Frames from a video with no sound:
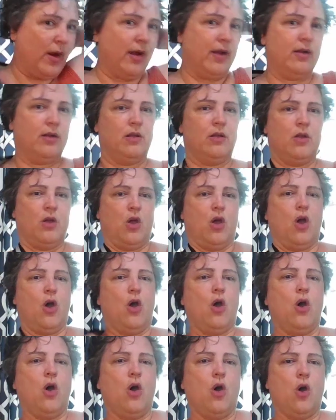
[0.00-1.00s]
wear it
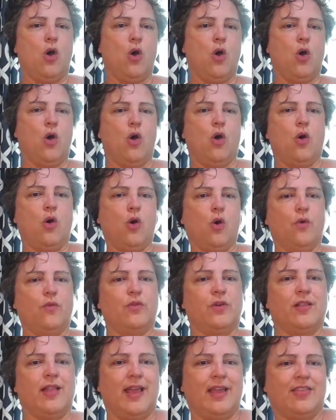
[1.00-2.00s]

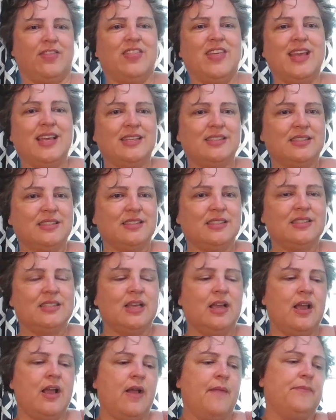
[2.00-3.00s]
over like this.
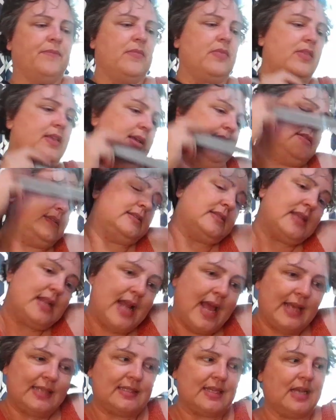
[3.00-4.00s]
This is a
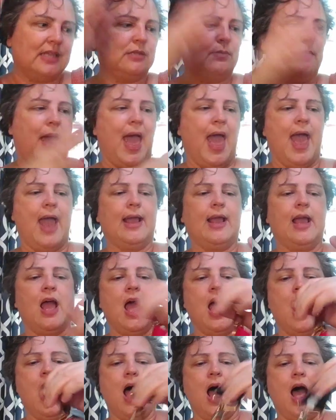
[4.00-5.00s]
nice size bag.
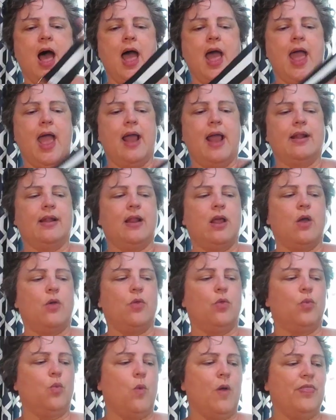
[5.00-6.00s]
And
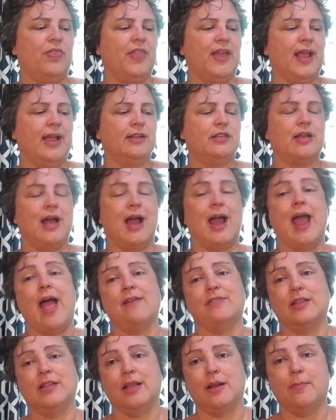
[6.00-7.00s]
one thing I, I
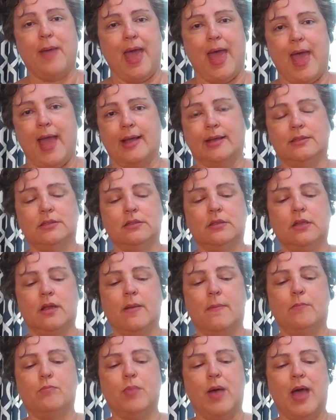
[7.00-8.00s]
have a lot of bags,
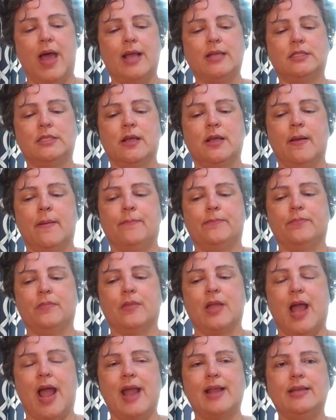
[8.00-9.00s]
but
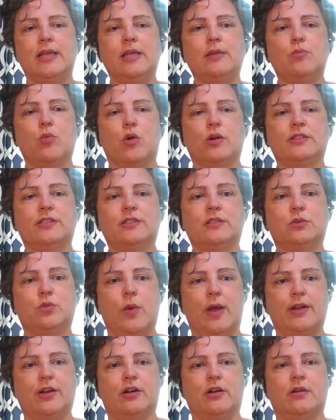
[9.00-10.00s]
I need more
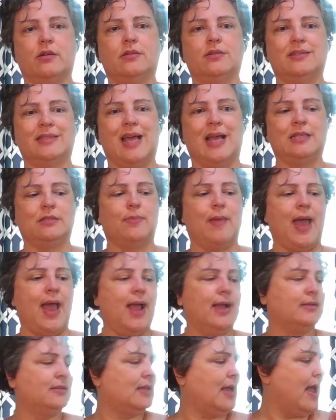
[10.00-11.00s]
sweater size
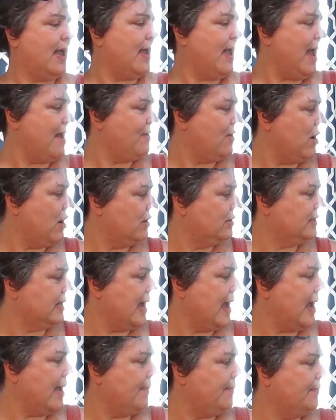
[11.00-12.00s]
bags. I have a hard
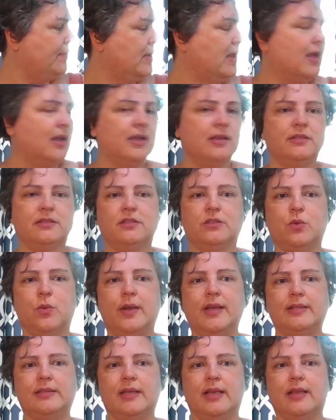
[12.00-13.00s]
time
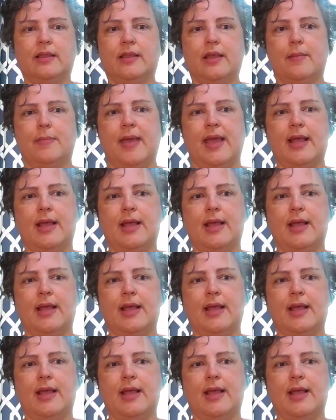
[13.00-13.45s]
squeezing them